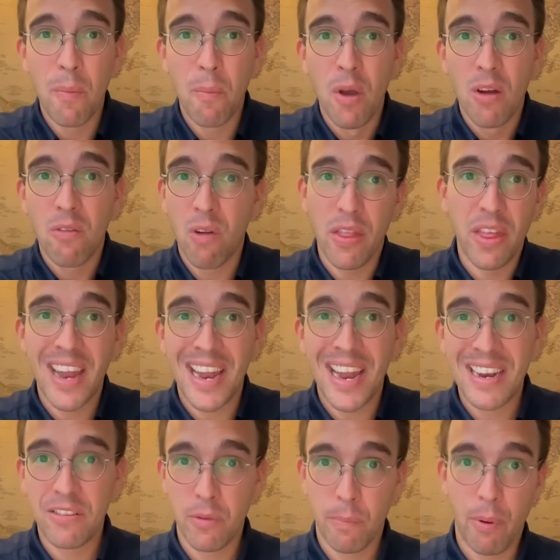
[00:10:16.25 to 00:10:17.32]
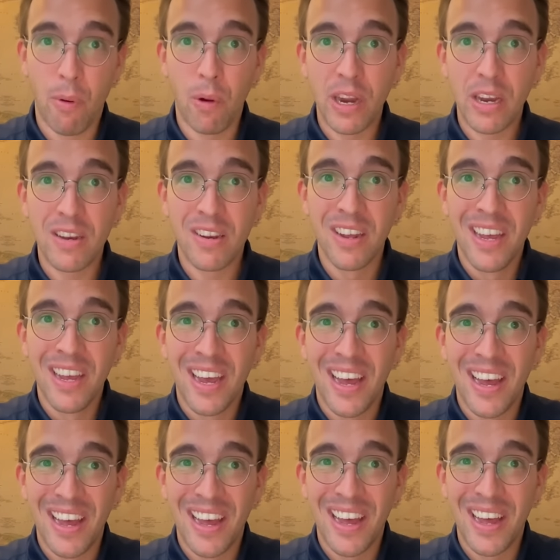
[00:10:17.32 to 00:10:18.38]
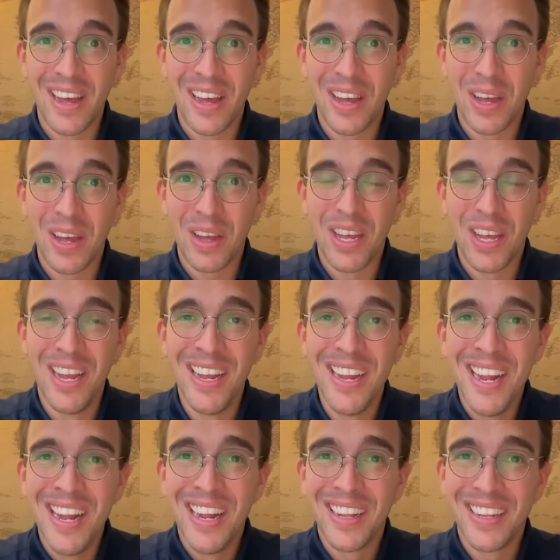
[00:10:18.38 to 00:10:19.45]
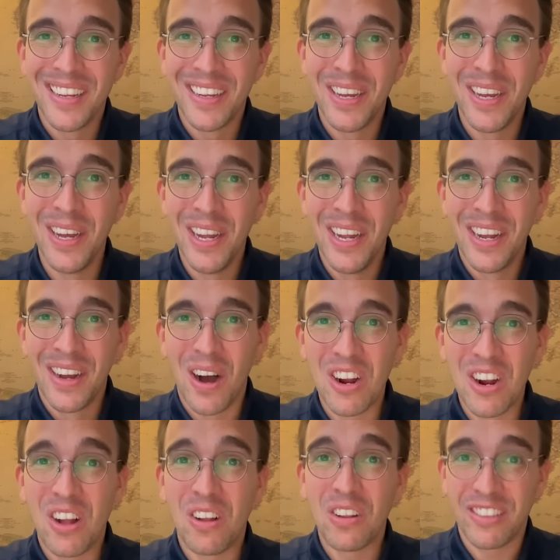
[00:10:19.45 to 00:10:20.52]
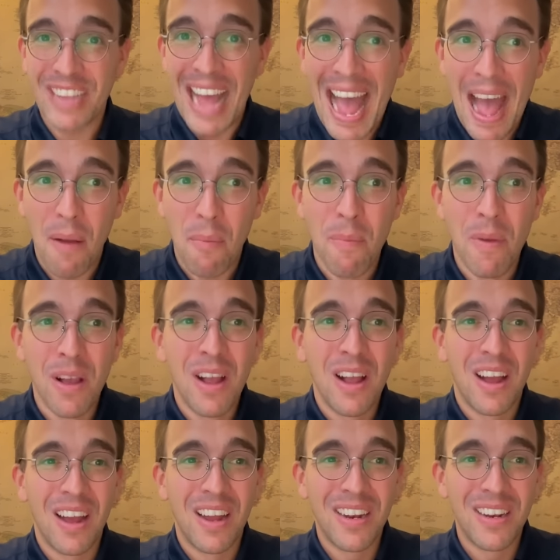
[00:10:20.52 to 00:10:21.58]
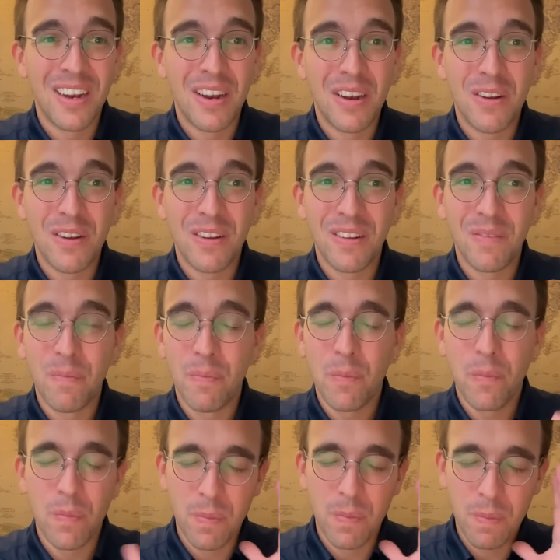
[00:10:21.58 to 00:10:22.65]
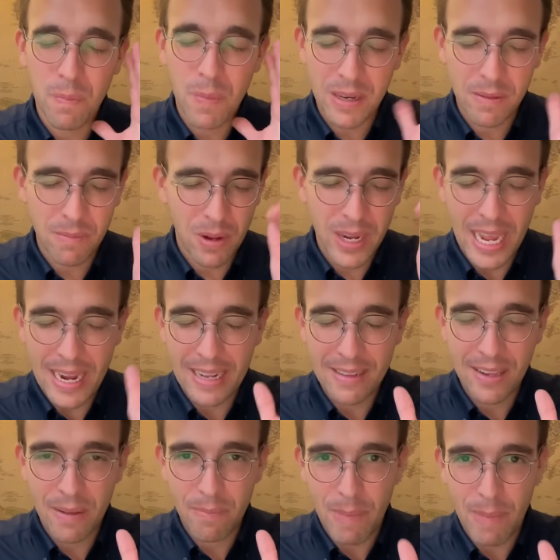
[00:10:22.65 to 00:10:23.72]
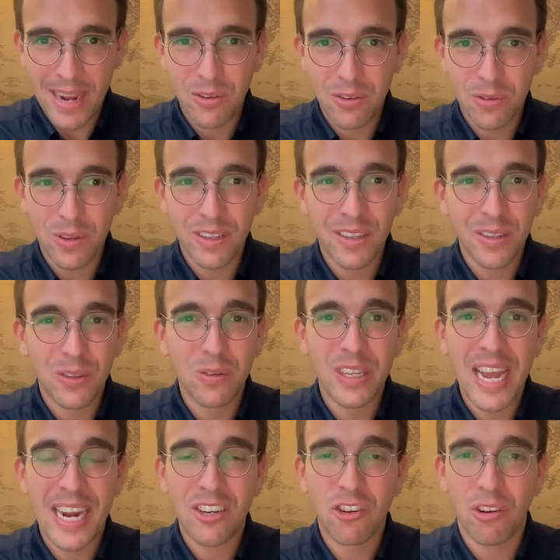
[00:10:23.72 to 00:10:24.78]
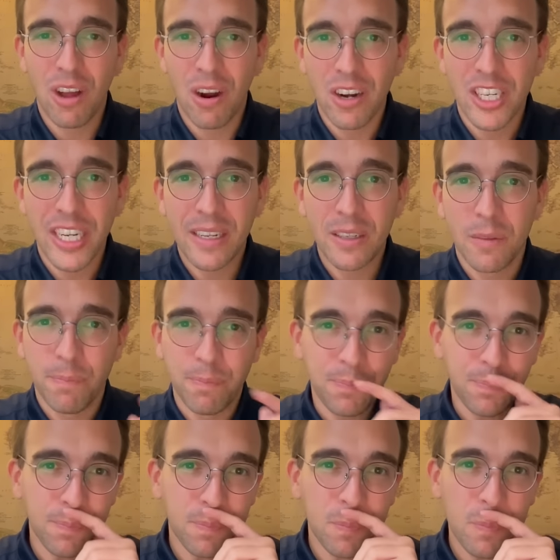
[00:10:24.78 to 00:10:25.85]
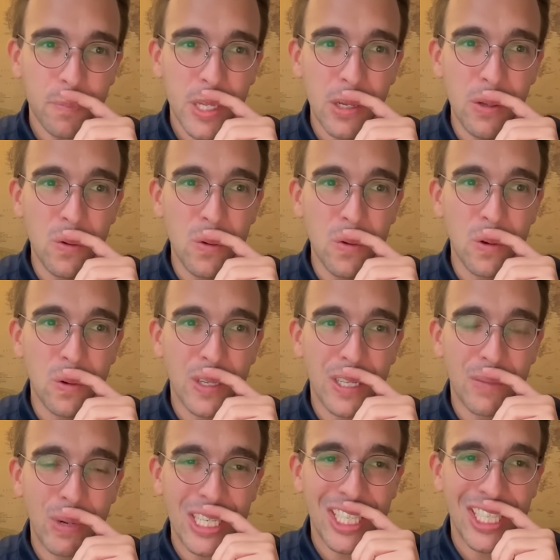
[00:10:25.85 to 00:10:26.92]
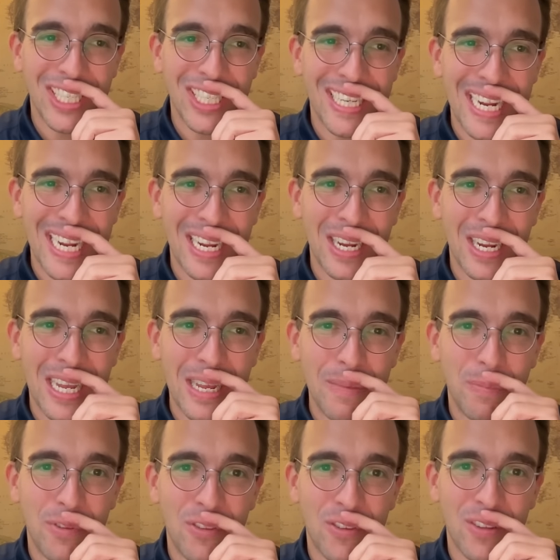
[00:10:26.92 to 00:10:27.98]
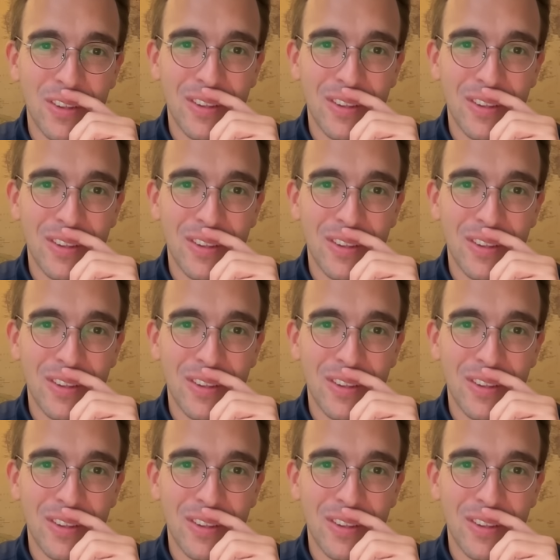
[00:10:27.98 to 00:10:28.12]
rather than disappoint the Uncle Sam. But okay, let's get back to the actual article. Which keeps